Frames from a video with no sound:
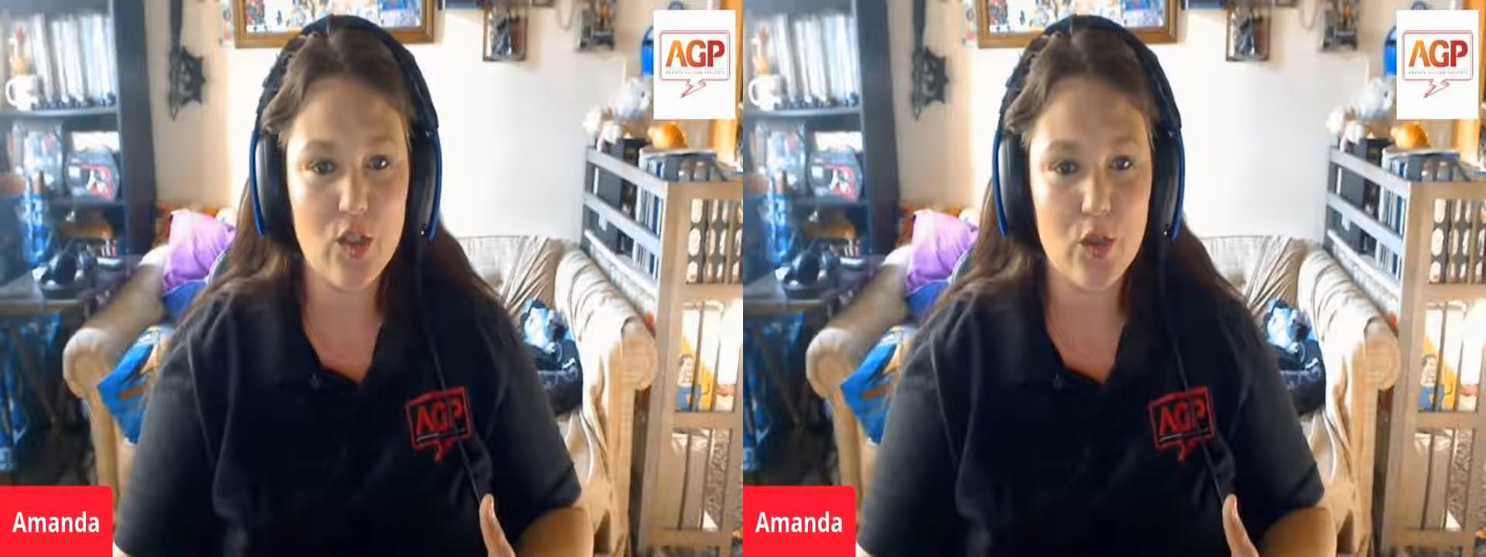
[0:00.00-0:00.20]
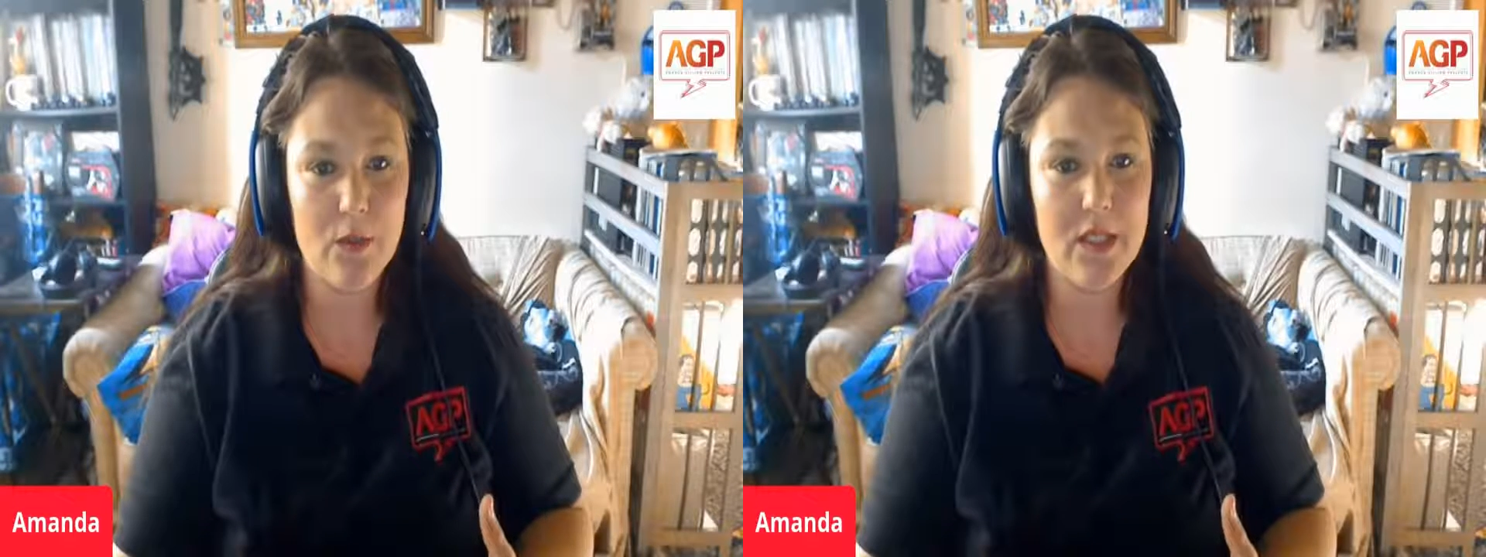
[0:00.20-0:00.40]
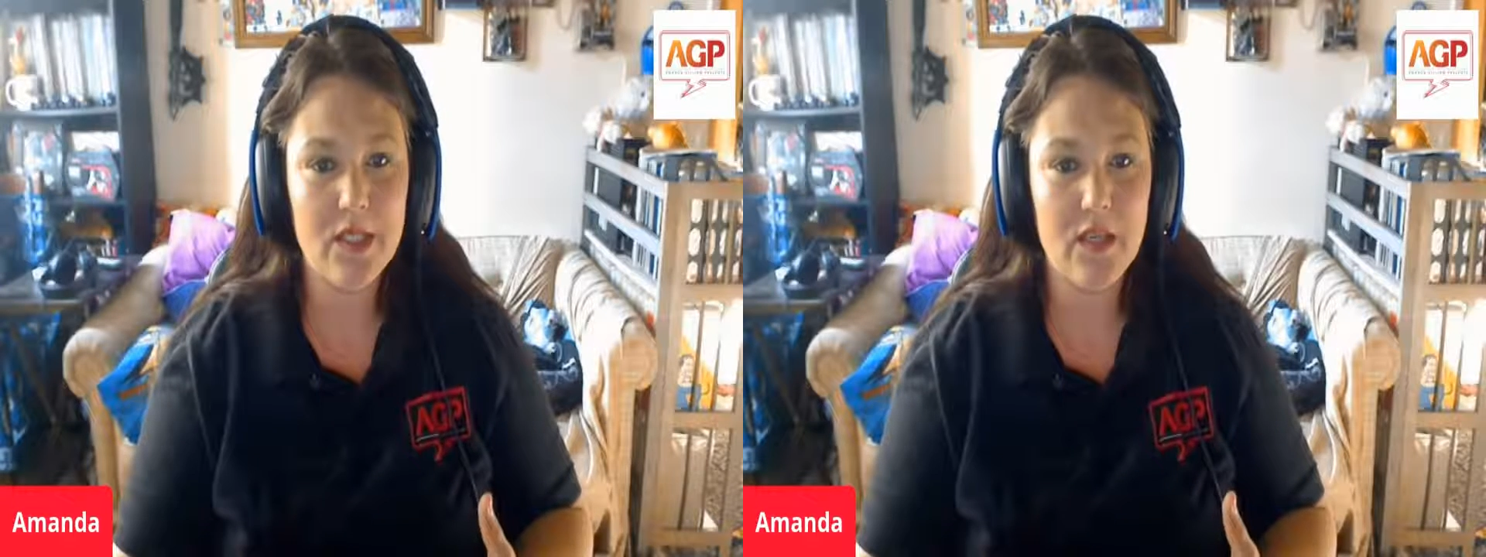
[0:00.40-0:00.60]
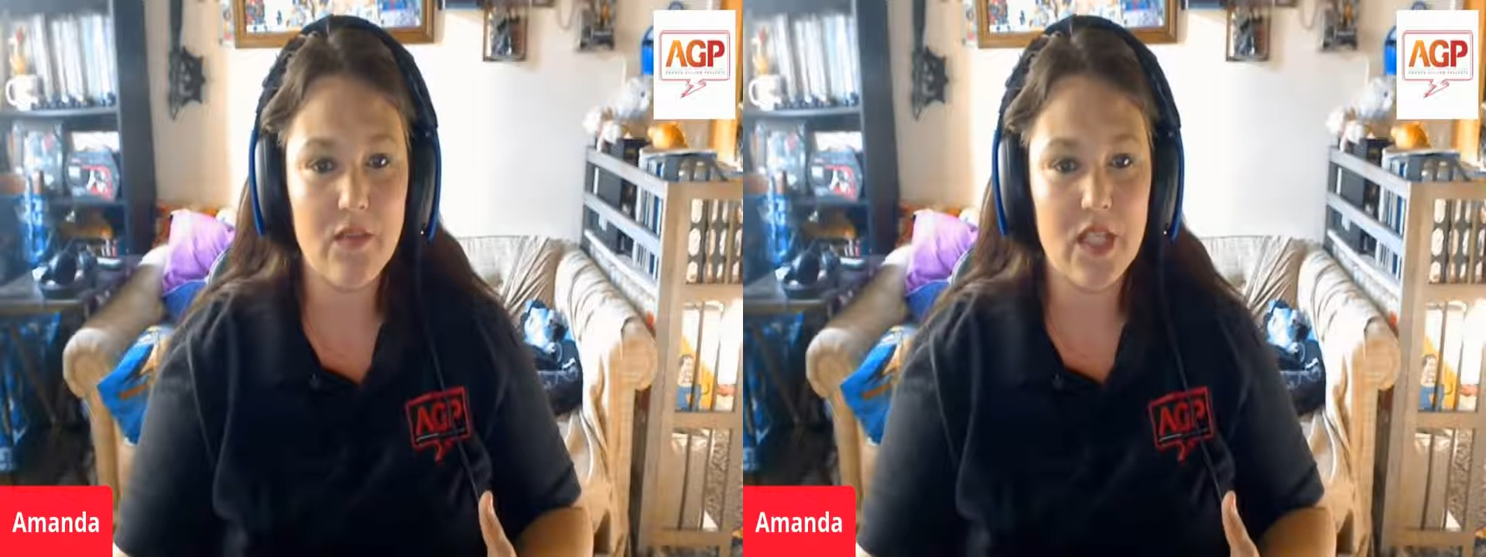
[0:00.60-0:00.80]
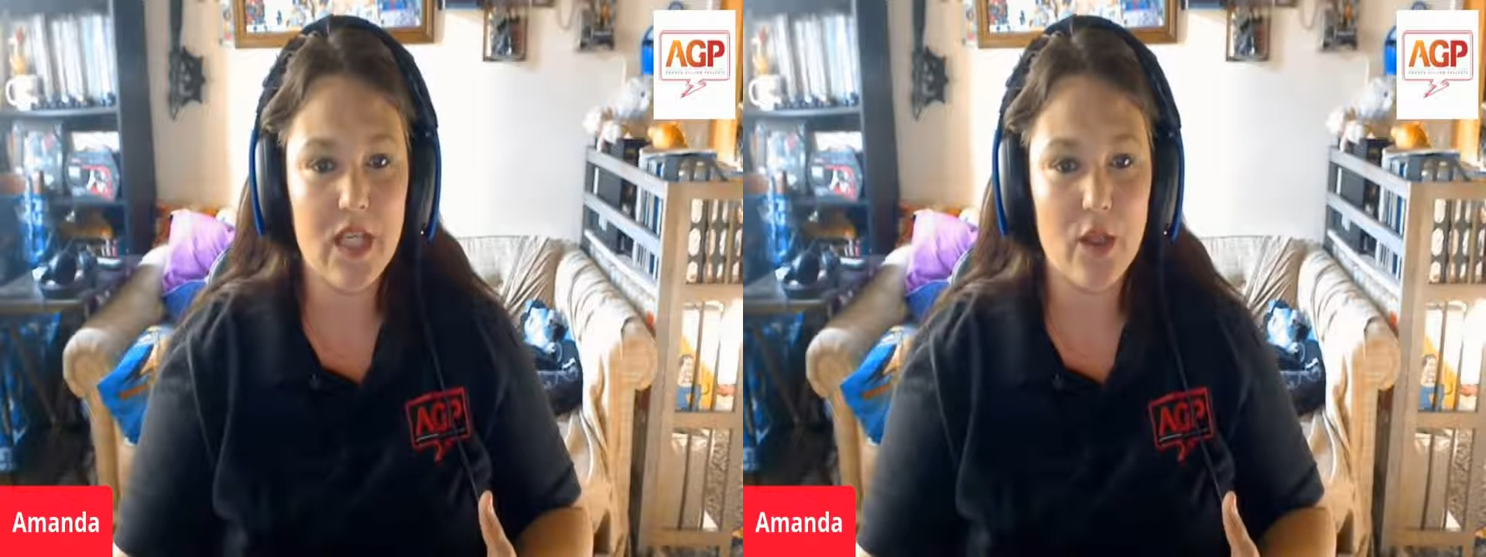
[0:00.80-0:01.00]
streaming stuff
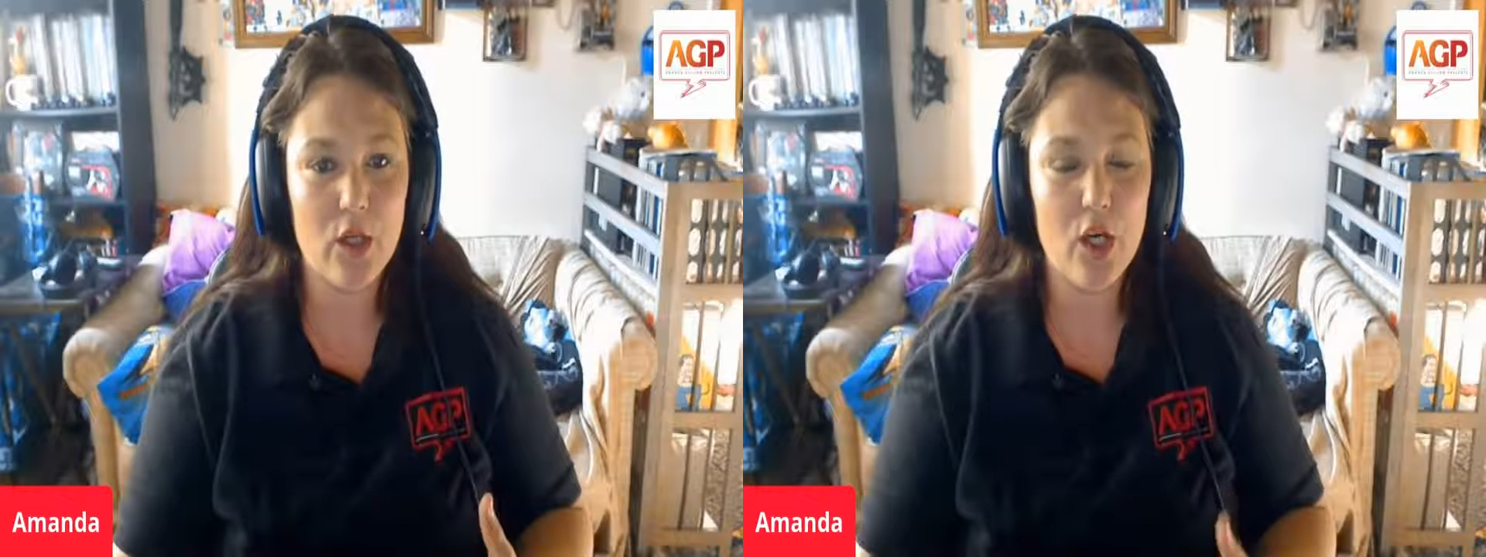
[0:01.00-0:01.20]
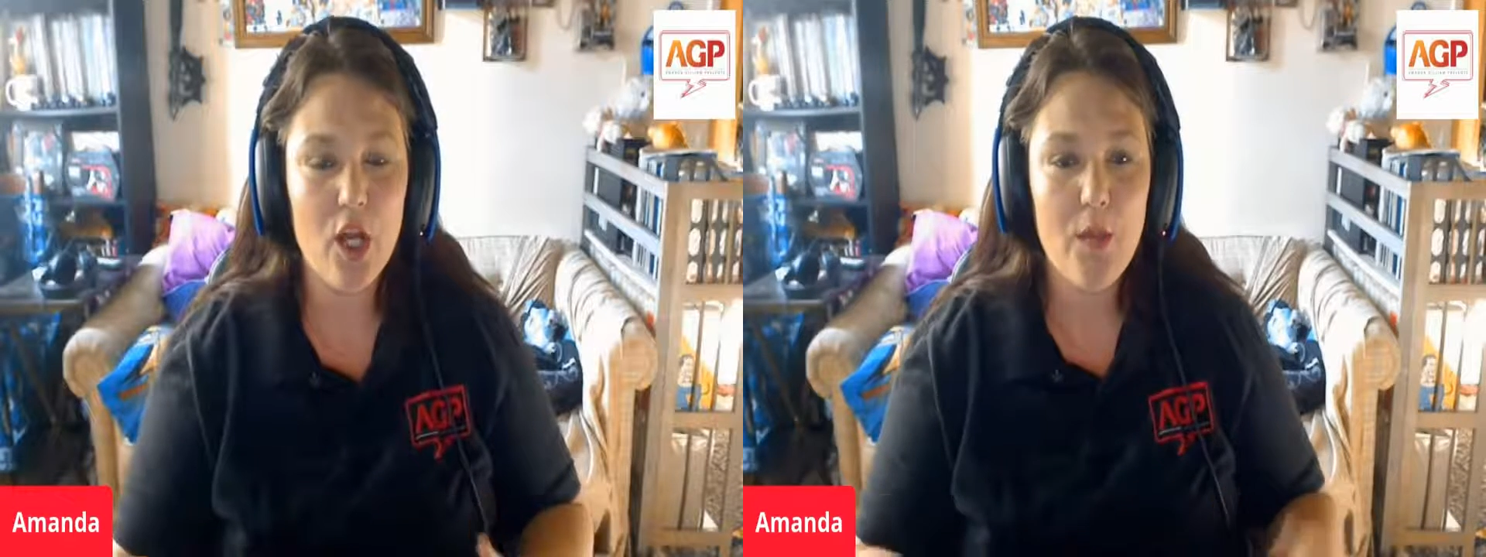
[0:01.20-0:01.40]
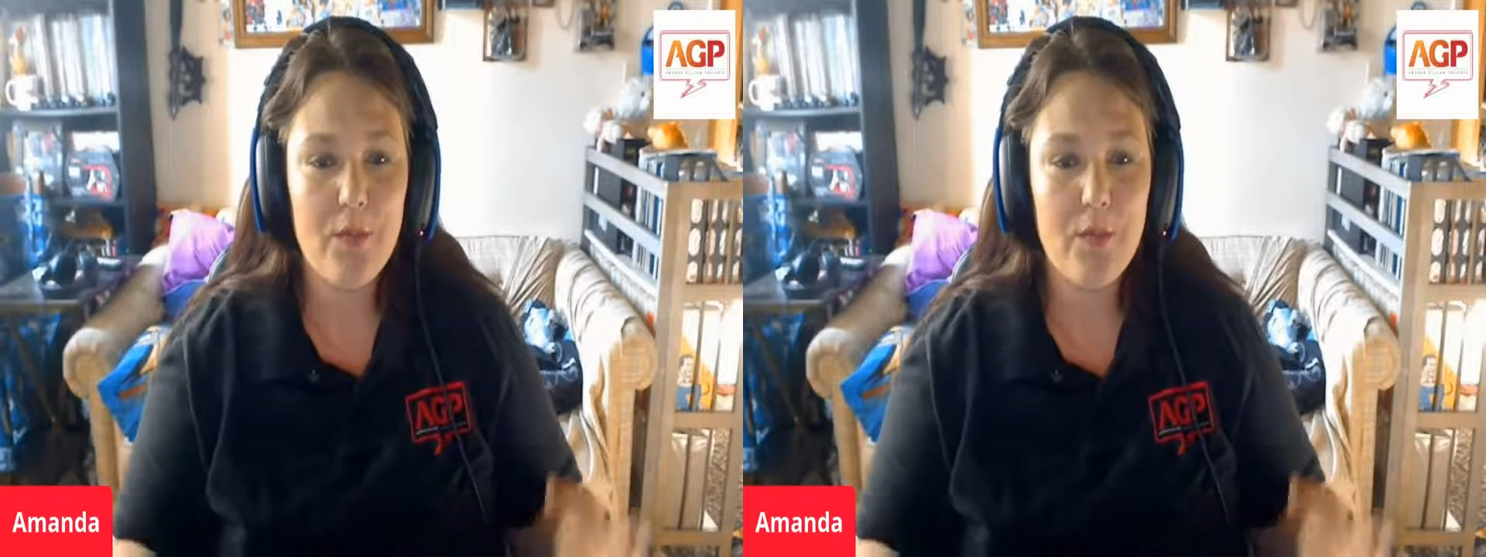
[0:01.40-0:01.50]
together,